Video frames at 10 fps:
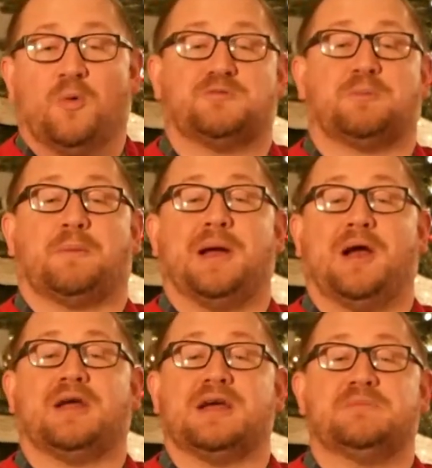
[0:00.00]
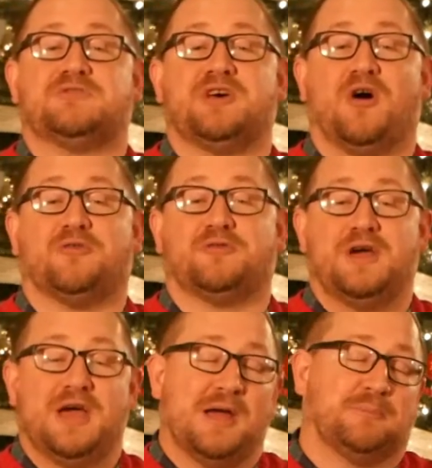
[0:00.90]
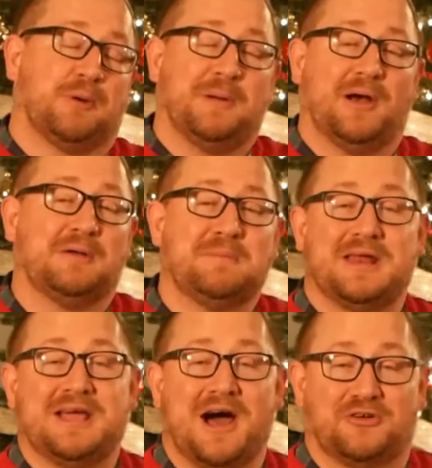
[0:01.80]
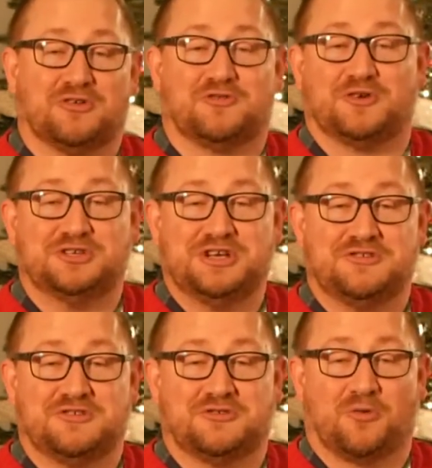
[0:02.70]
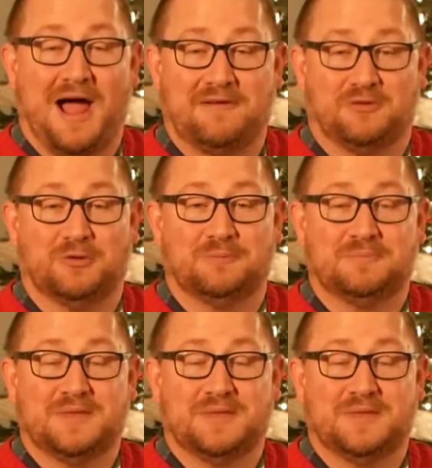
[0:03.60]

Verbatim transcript: was preparing himself and preparing many others for Jesus' arrival.